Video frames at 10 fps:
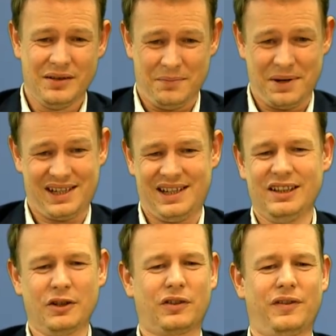but it
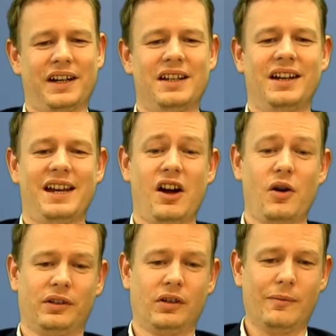looks funny, and I
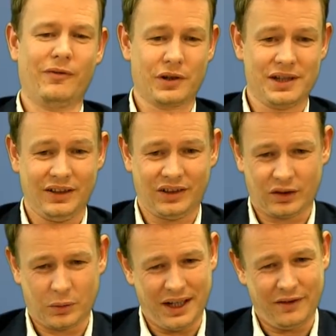always hope for
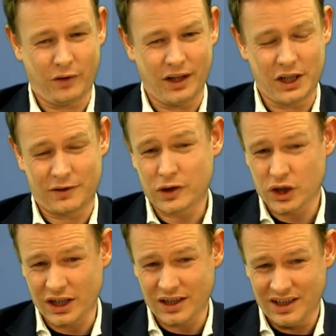d6, queen a4, h4
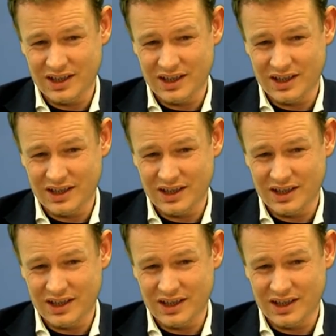check.